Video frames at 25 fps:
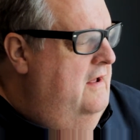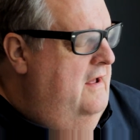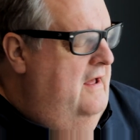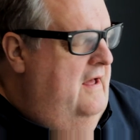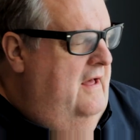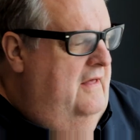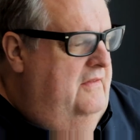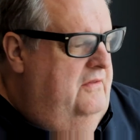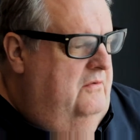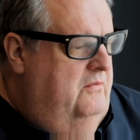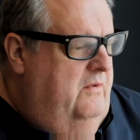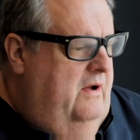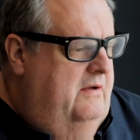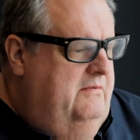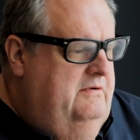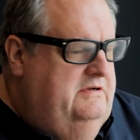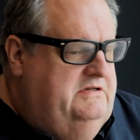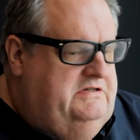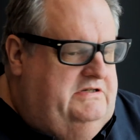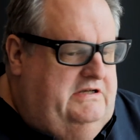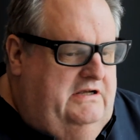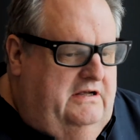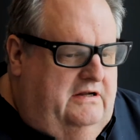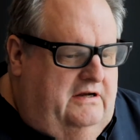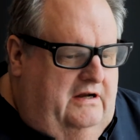And the way we
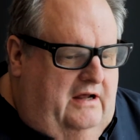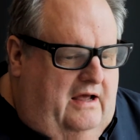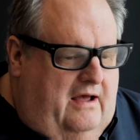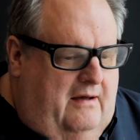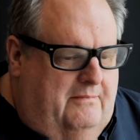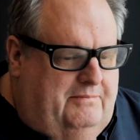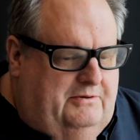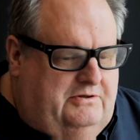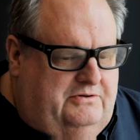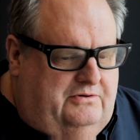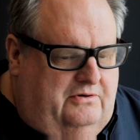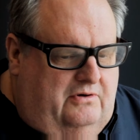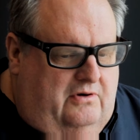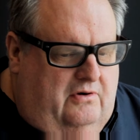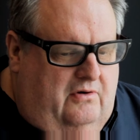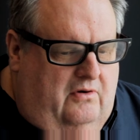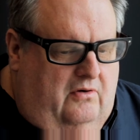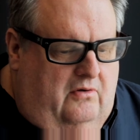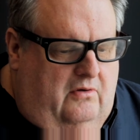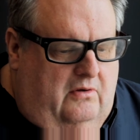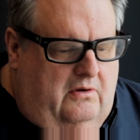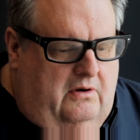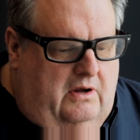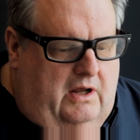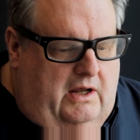see it at Cuppinger
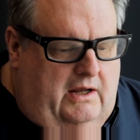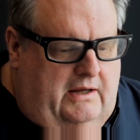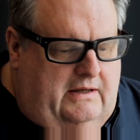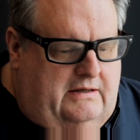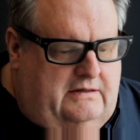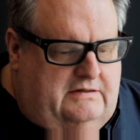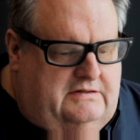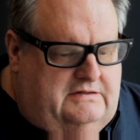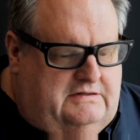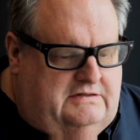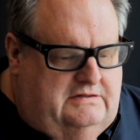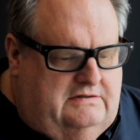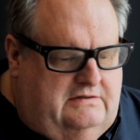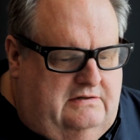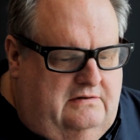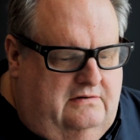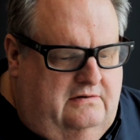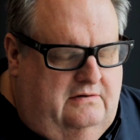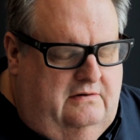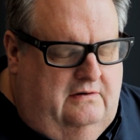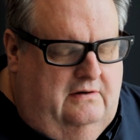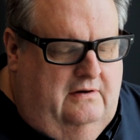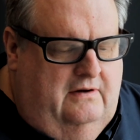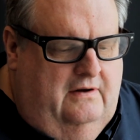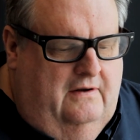Cole is
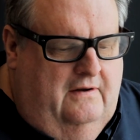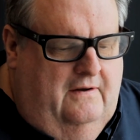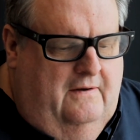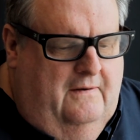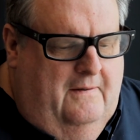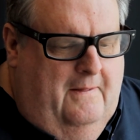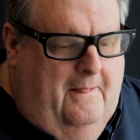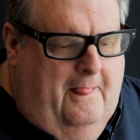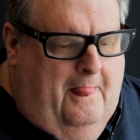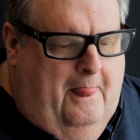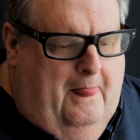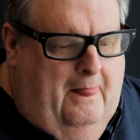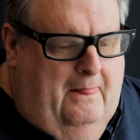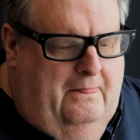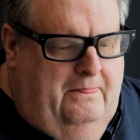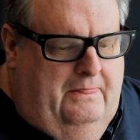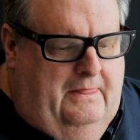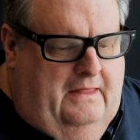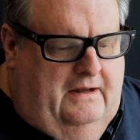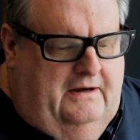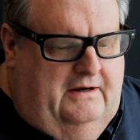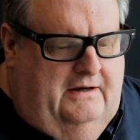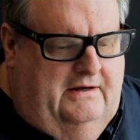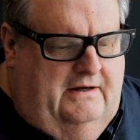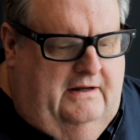
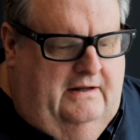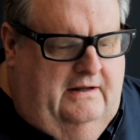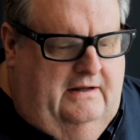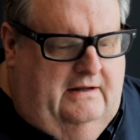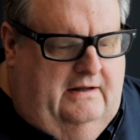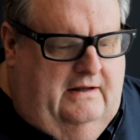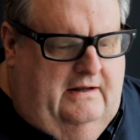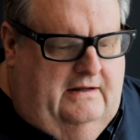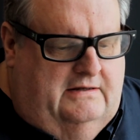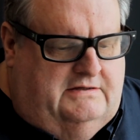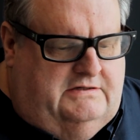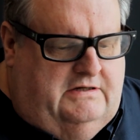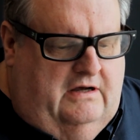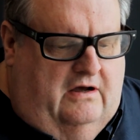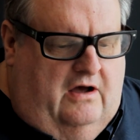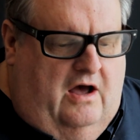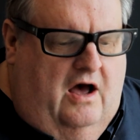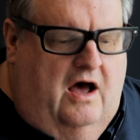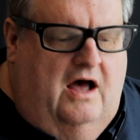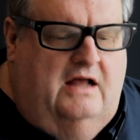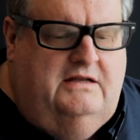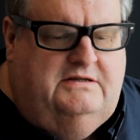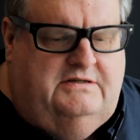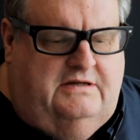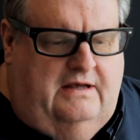that it's a
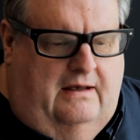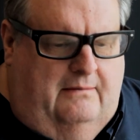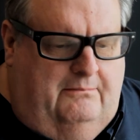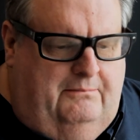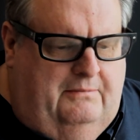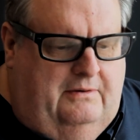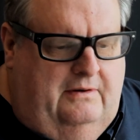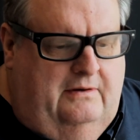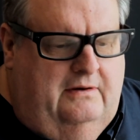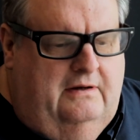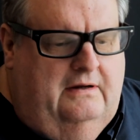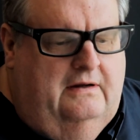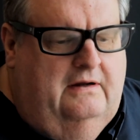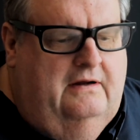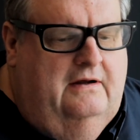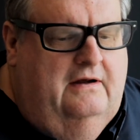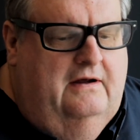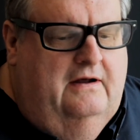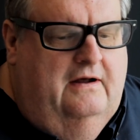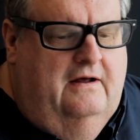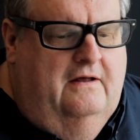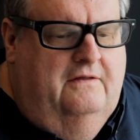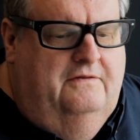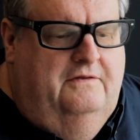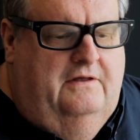concept
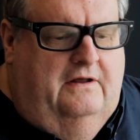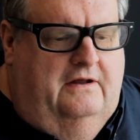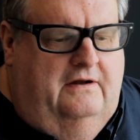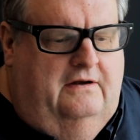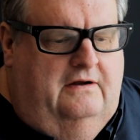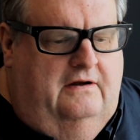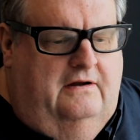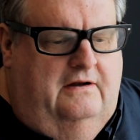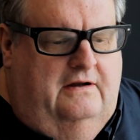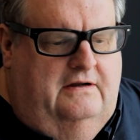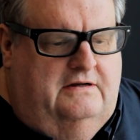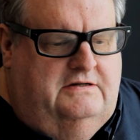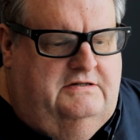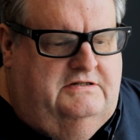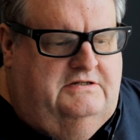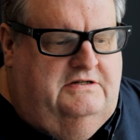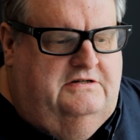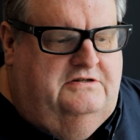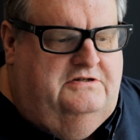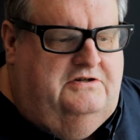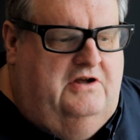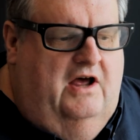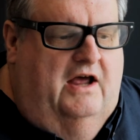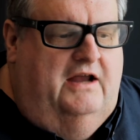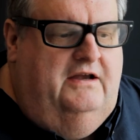that is
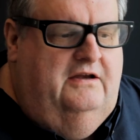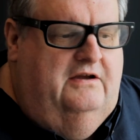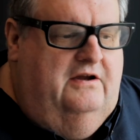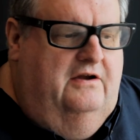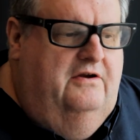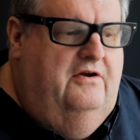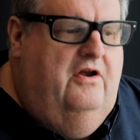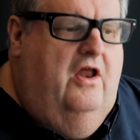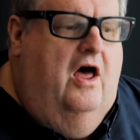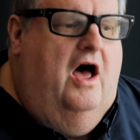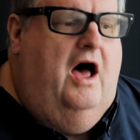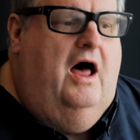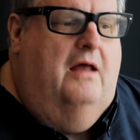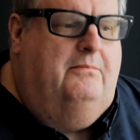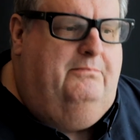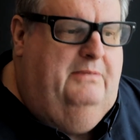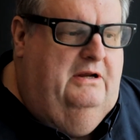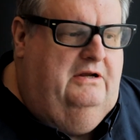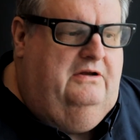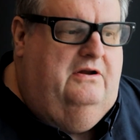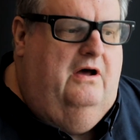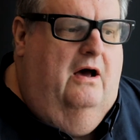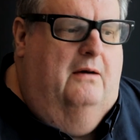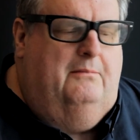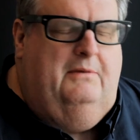designed to not be
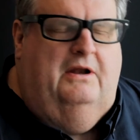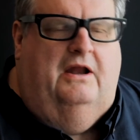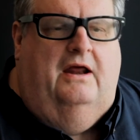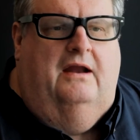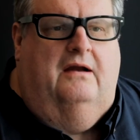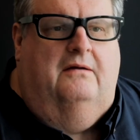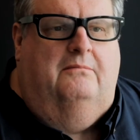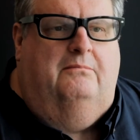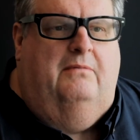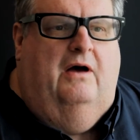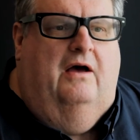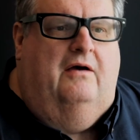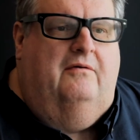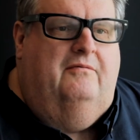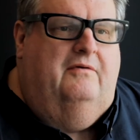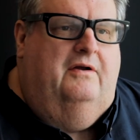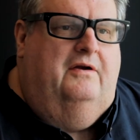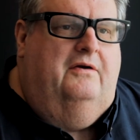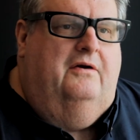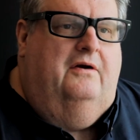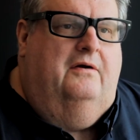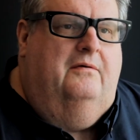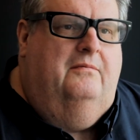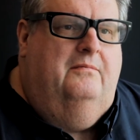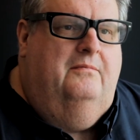dominated by a
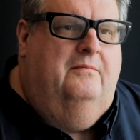vendor.